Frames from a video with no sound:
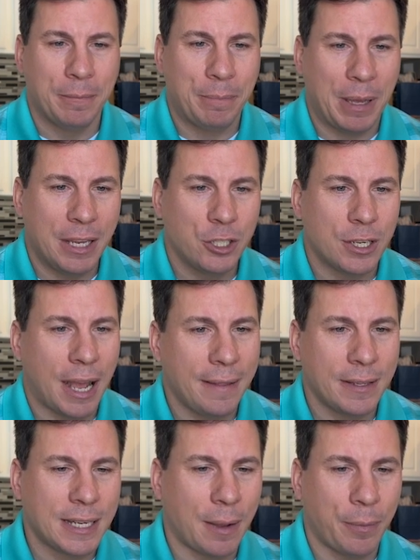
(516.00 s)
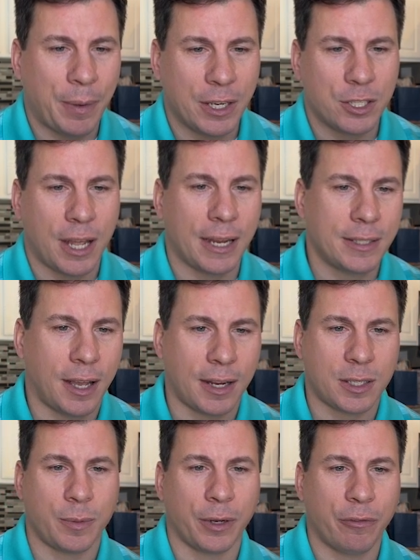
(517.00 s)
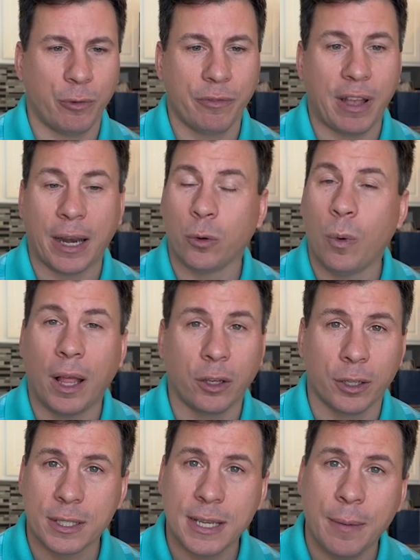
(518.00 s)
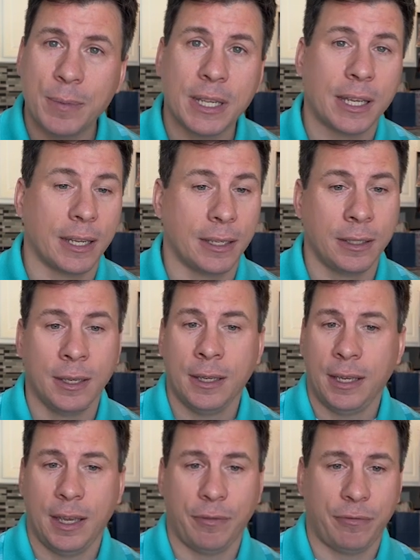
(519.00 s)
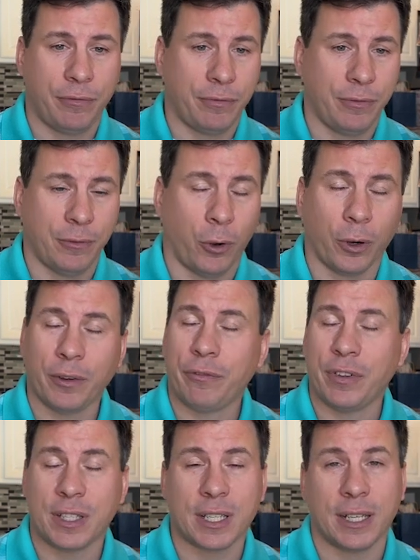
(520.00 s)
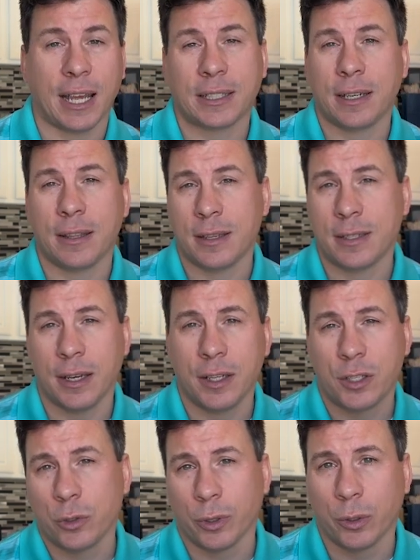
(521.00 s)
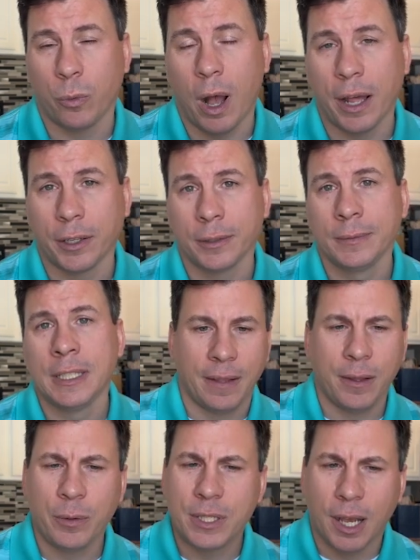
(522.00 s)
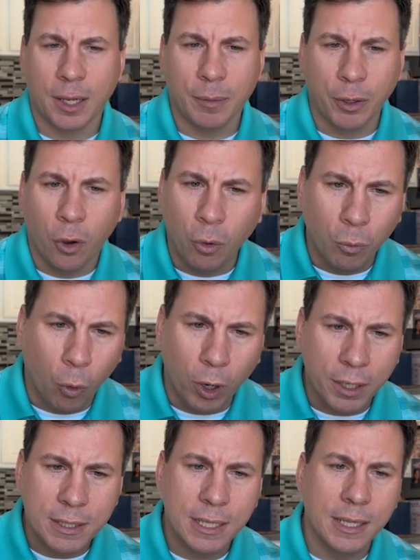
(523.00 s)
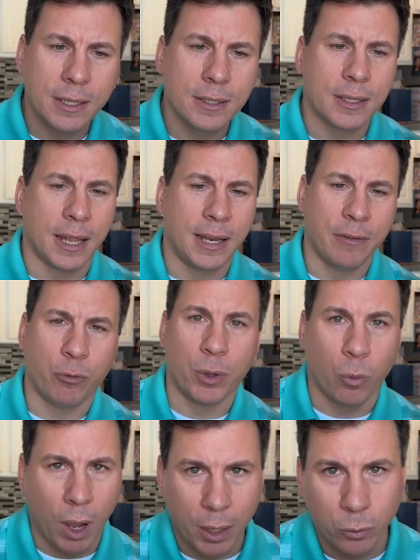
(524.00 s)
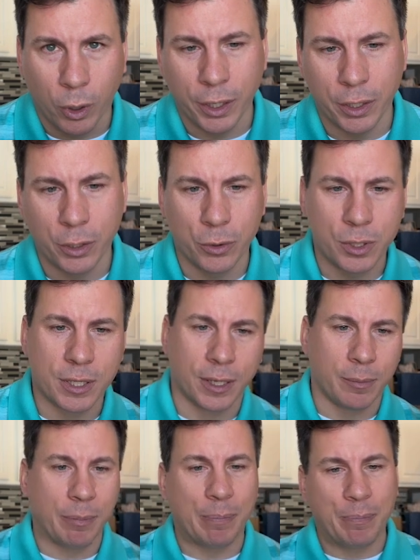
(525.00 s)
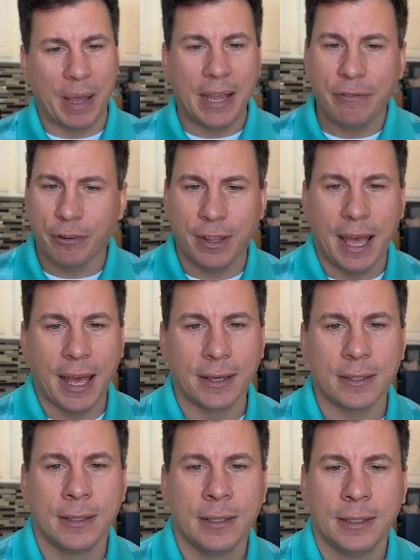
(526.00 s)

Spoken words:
Page 9, the top of page 9 talks about if we've got a well or a septic, and if it's connected to the city sewer and water. And then we talk about home warranties and if we want one and who's going to pay for that.